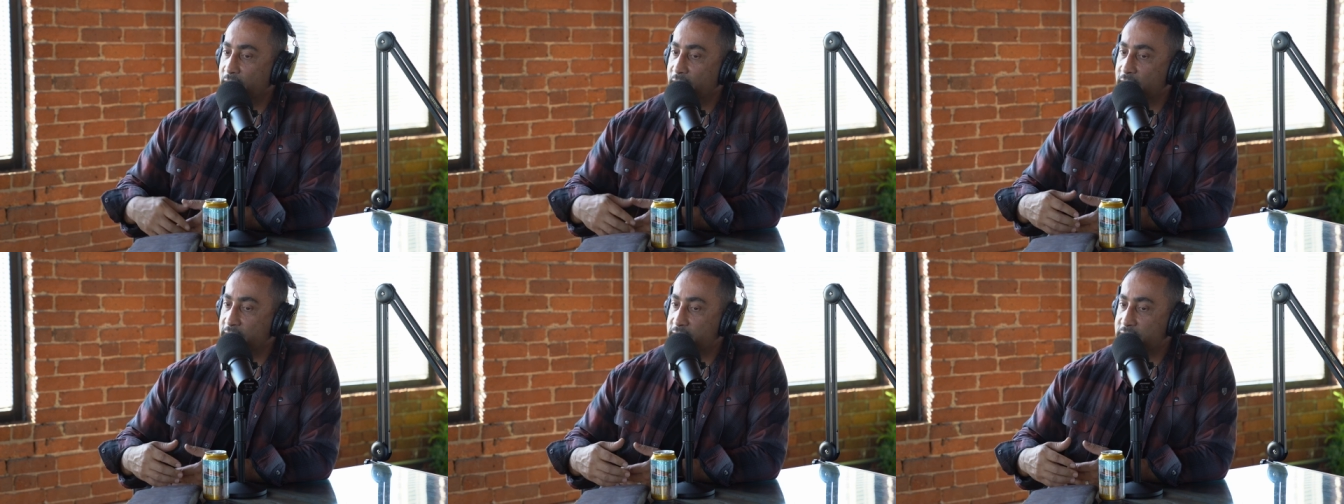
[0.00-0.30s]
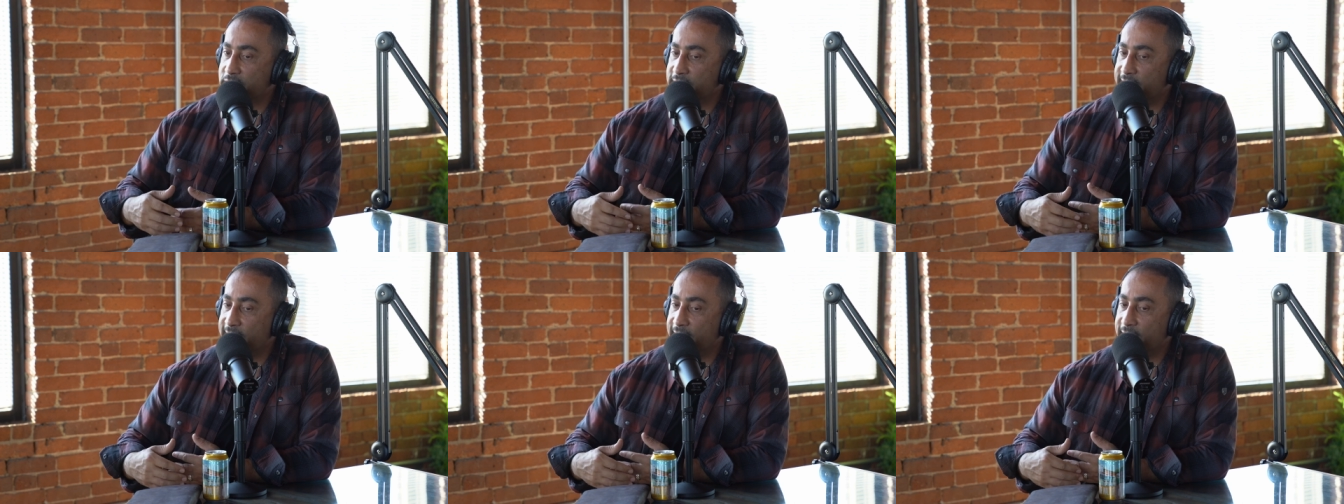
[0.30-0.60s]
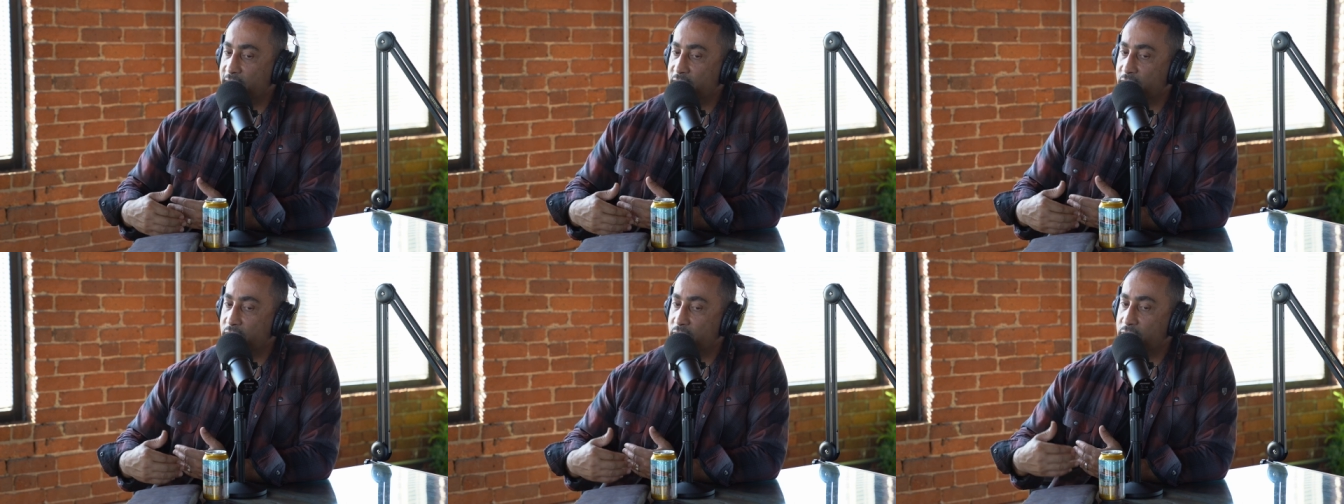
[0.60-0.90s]
It's
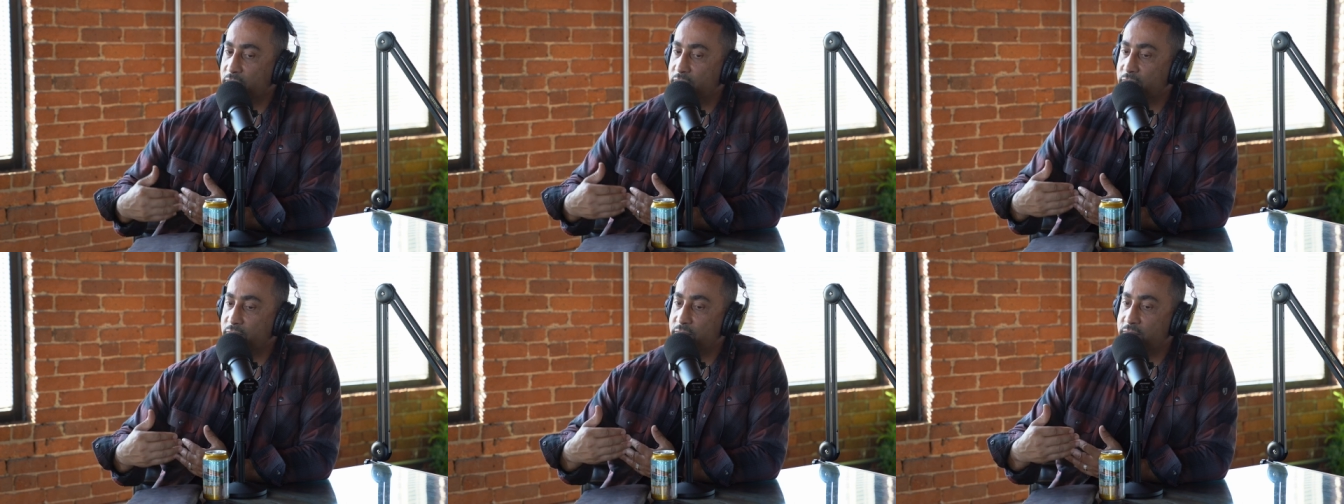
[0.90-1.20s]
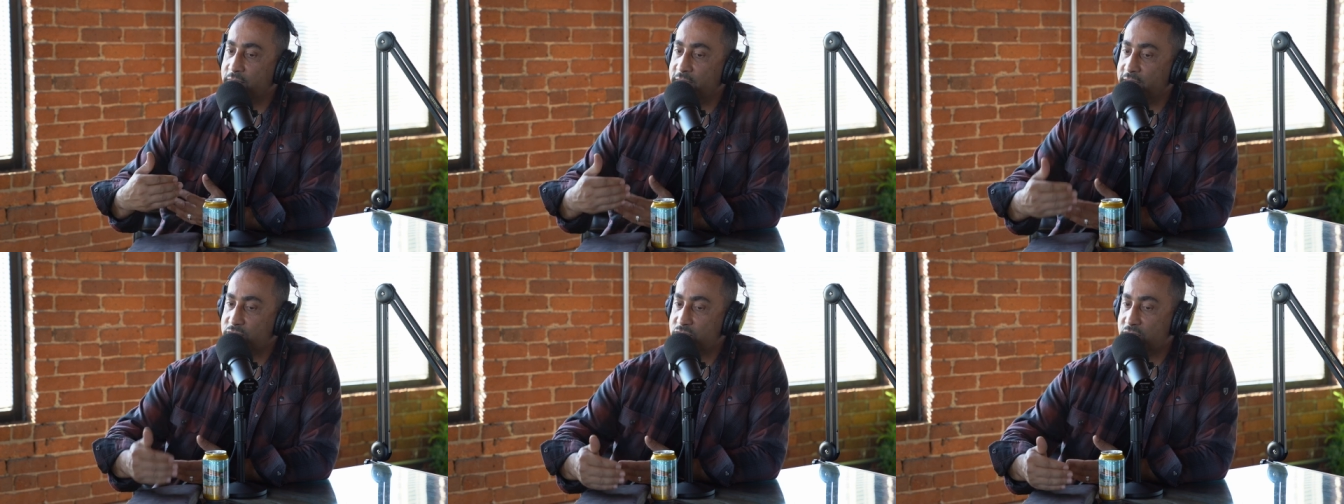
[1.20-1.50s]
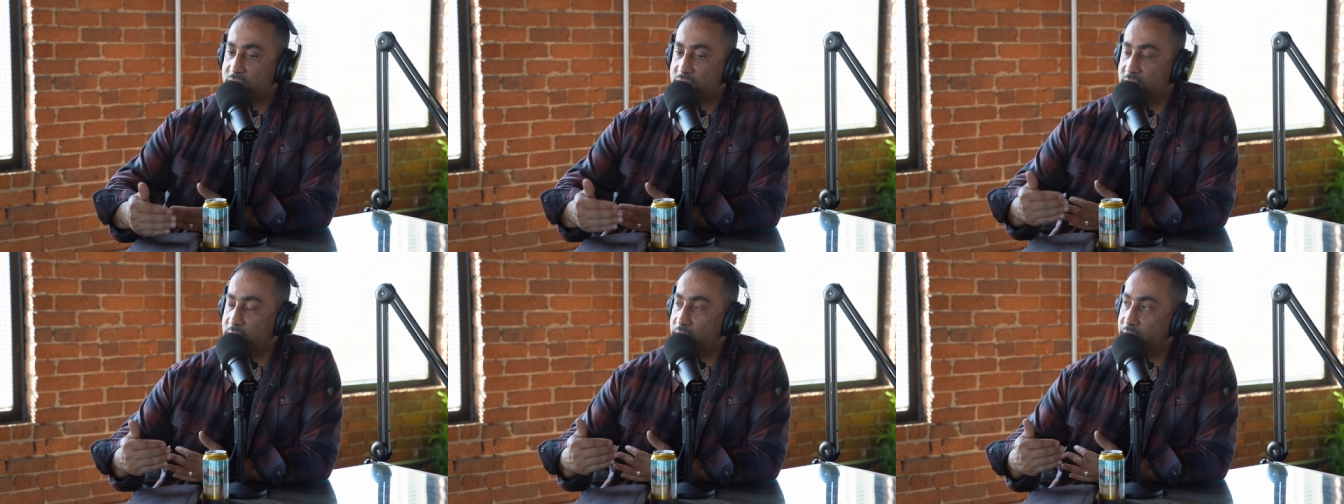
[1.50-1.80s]
now not
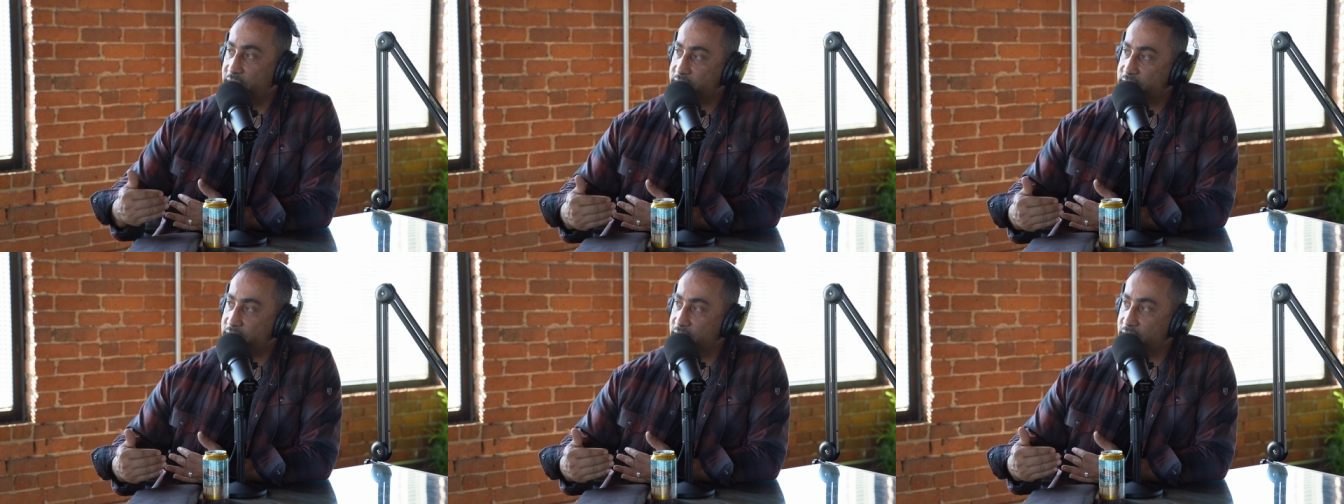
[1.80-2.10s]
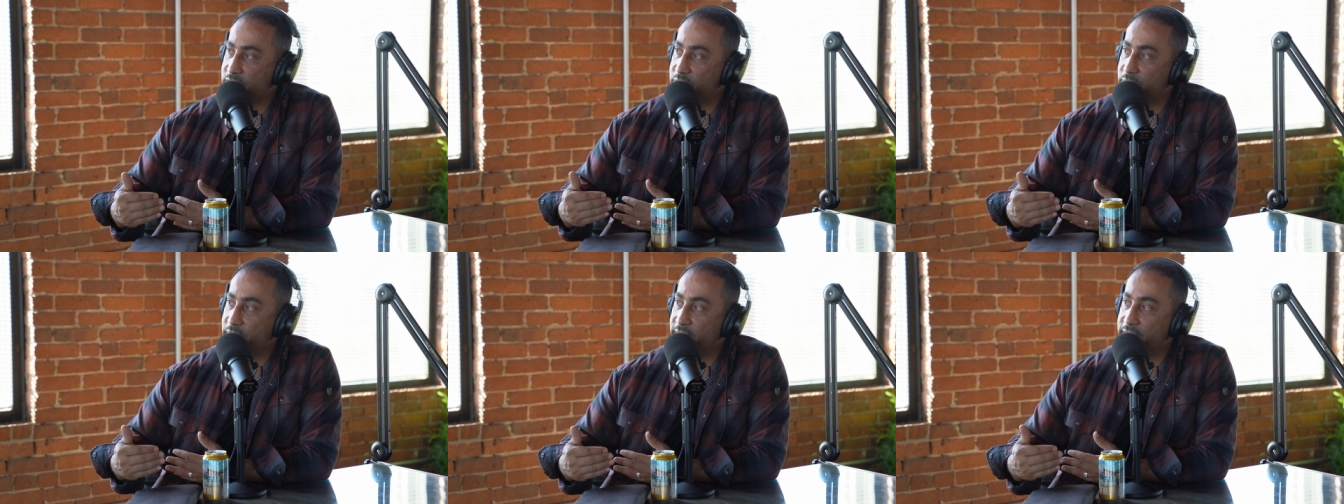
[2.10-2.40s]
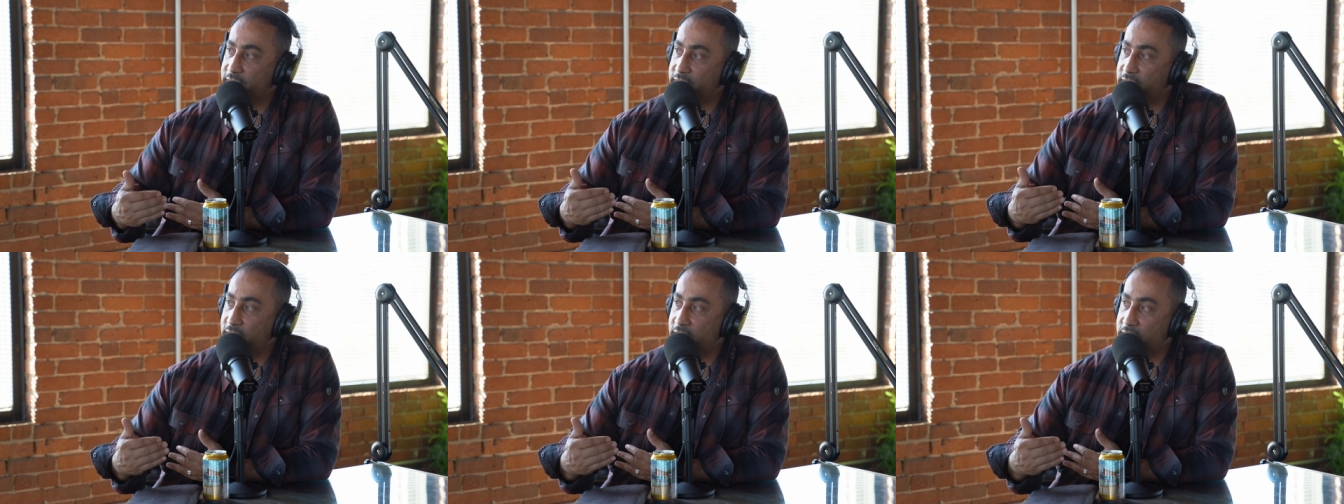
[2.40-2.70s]
just in business, but
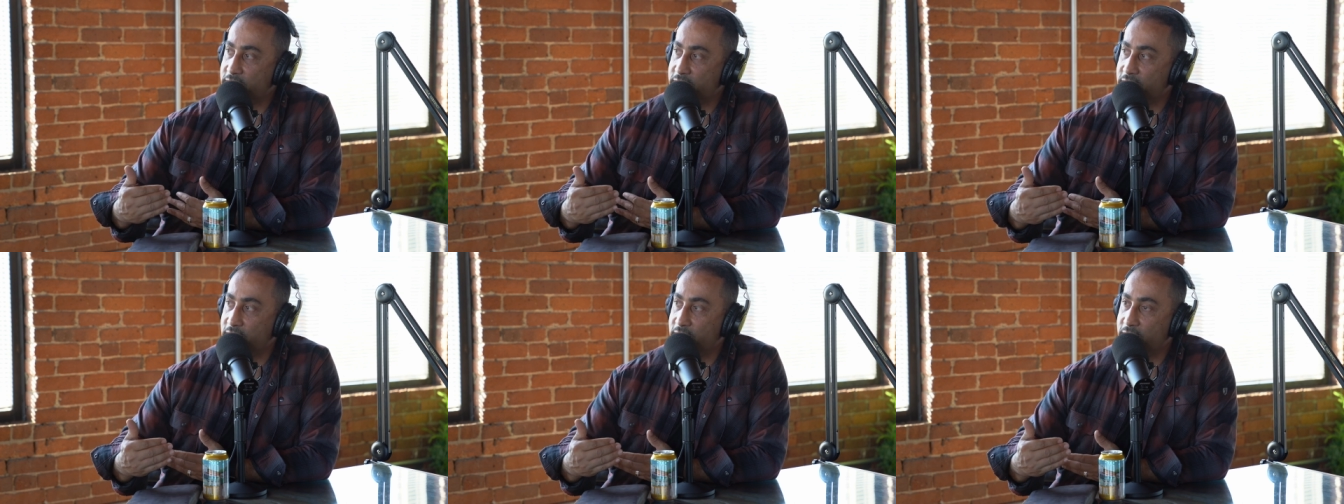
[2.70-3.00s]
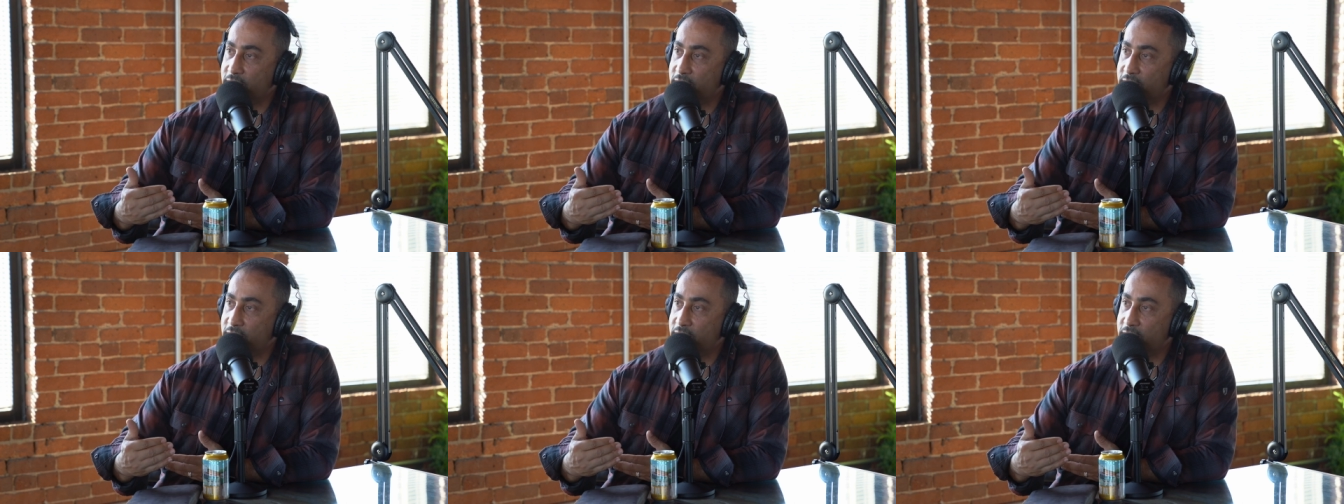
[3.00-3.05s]
it's